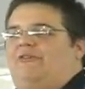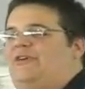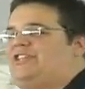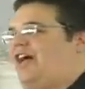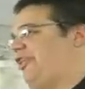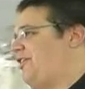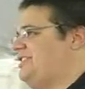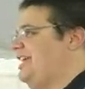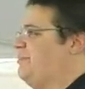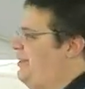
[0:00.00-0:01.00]
If we
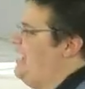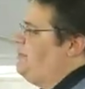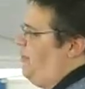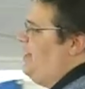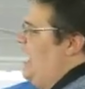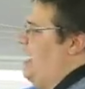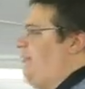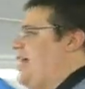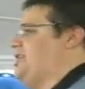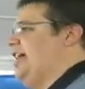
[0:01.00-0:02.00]
13 planes per day
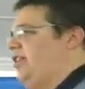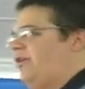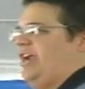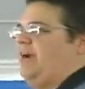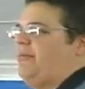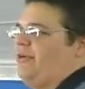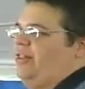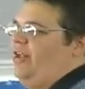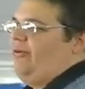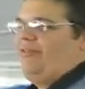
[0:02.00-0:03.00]
crashing at Logan
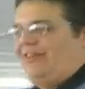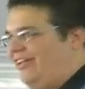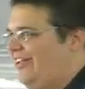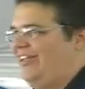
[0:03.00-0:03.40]
Airport alone,